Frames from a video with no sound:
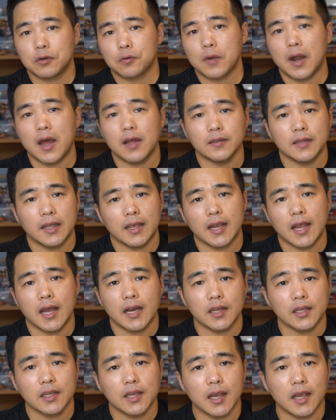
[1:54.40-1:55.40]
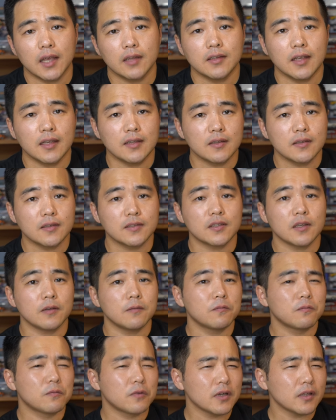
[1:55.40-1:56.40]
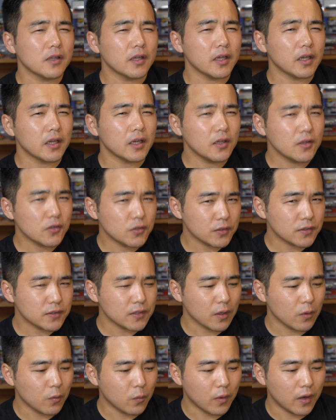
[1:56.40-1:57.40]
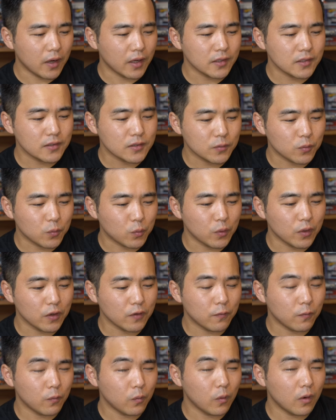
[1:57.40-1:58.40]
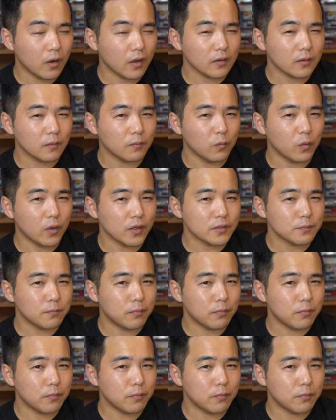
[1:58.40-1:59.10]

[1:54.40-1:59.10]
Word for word: around that kind of year, they did some really interesting ones with what was